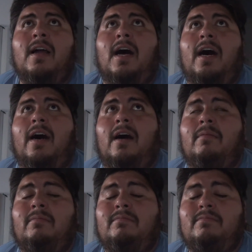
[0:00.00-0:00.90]

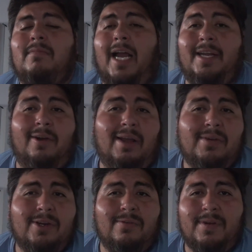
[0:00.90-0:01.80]
Um, I don't have a
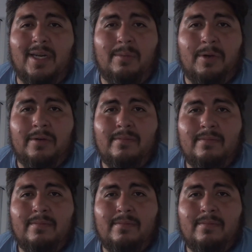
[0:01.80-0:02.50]
girlfriend anymore.